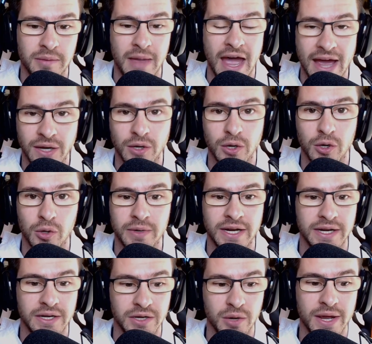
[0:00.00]
at home and I
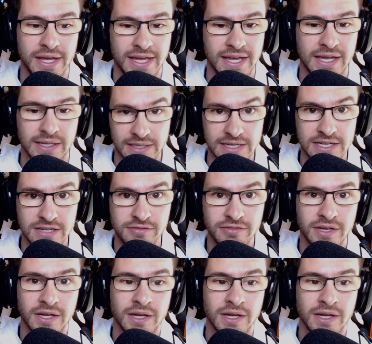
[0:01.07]
know I can't leave,